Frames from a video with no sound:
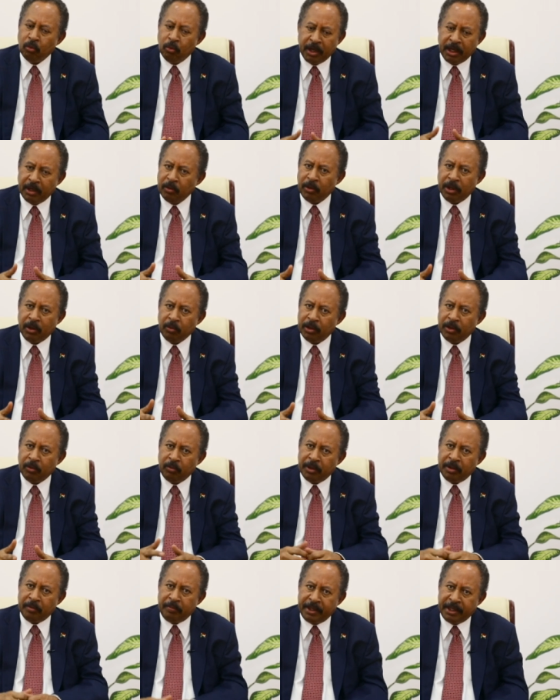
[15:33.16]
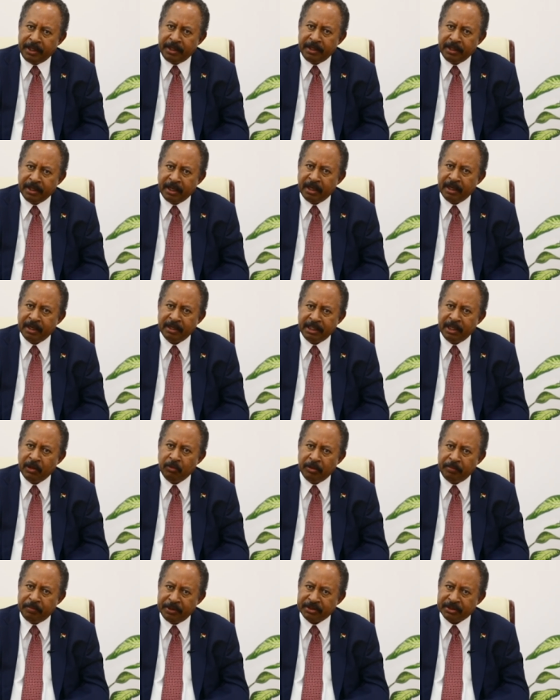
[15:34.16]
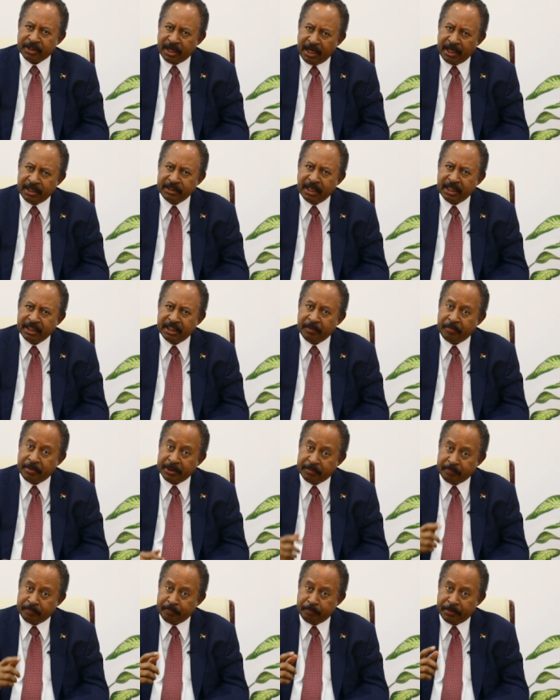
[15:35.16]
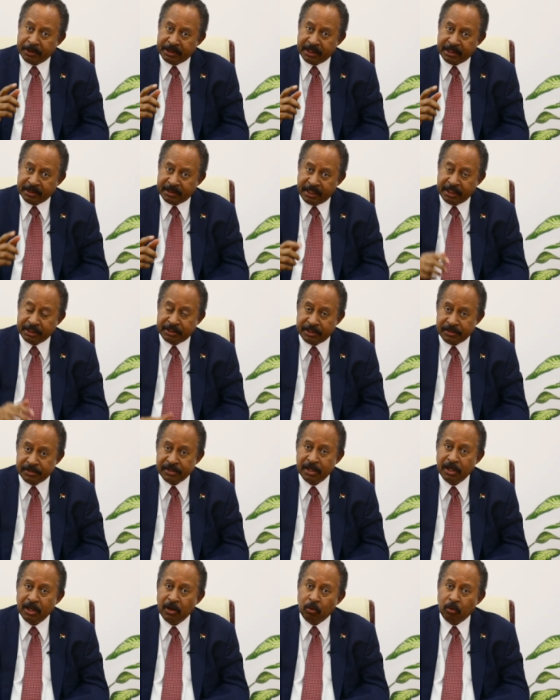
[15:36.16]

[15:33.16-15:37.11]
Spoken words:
they will be tried, and the perpetrators